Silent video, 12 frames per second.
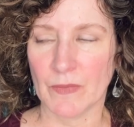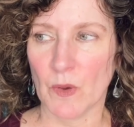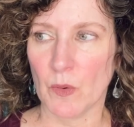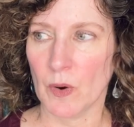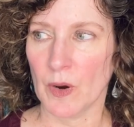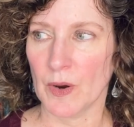
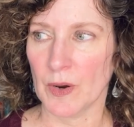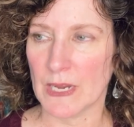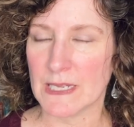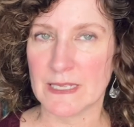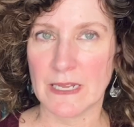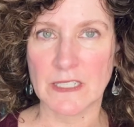or a
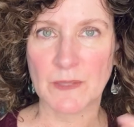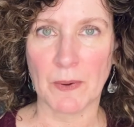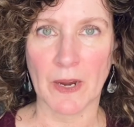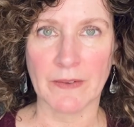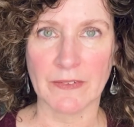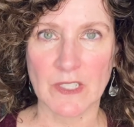sudden
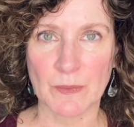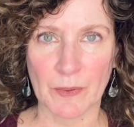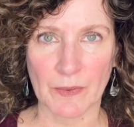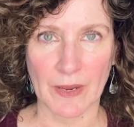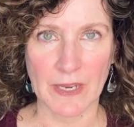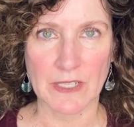spark of
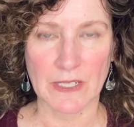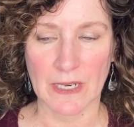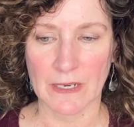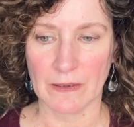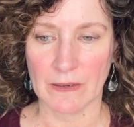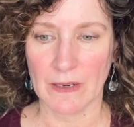
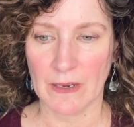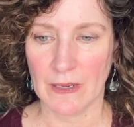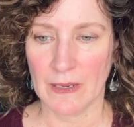inspiration.